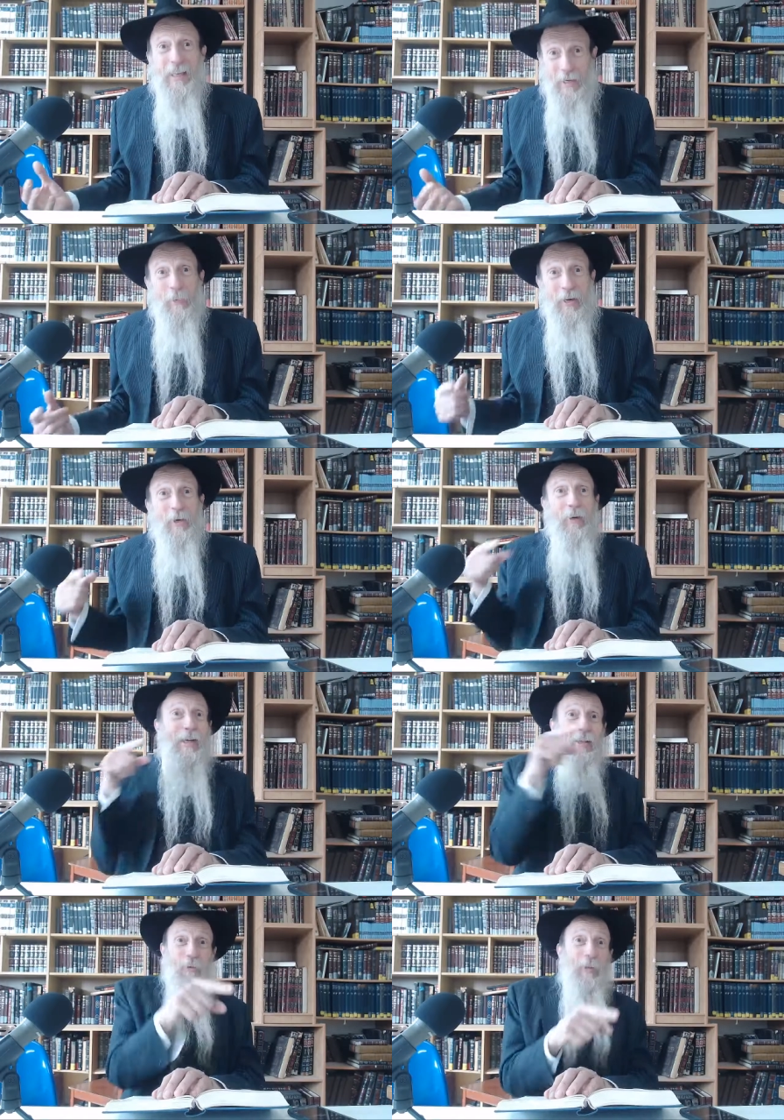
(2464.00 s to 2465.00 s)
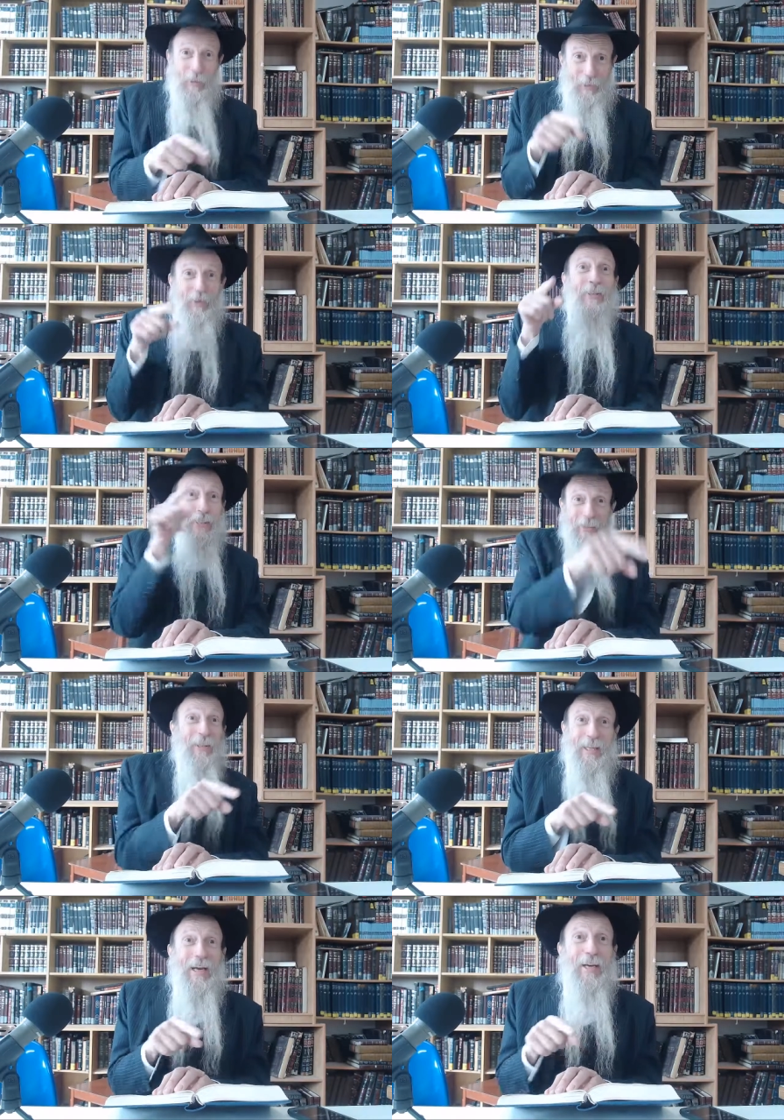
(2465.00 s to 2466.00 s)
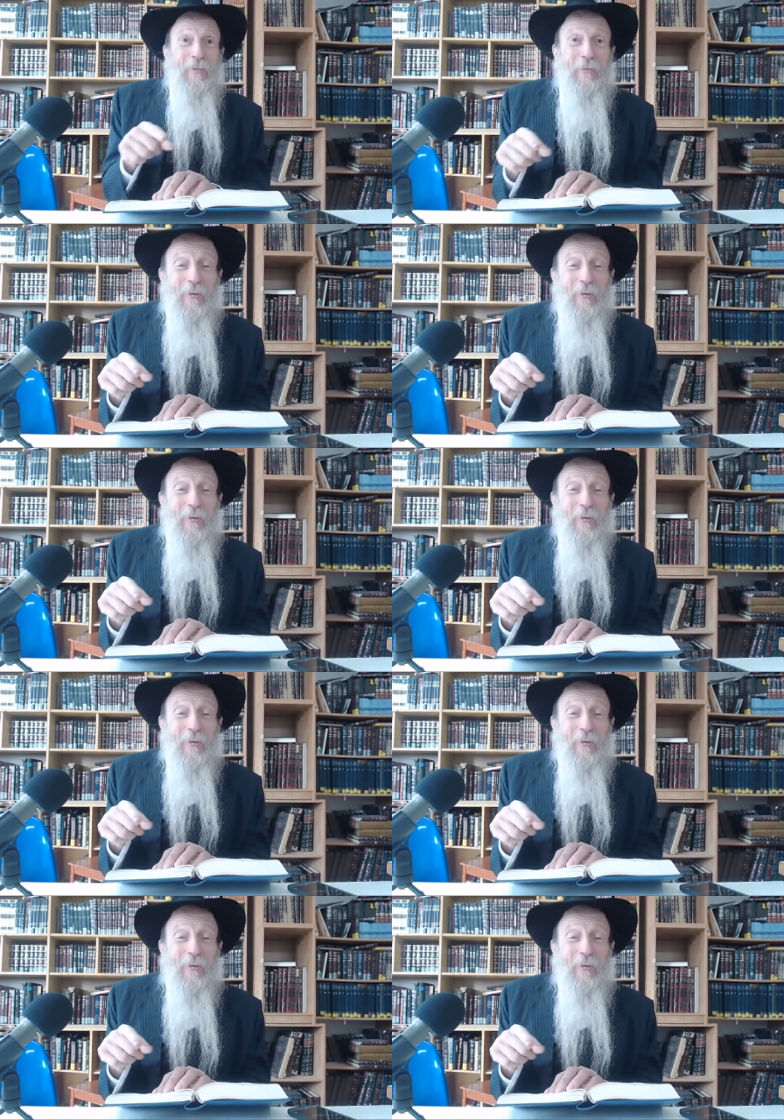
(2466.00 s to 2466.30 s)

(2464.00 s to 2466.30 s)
I want to go to Israel. There, it's still alive."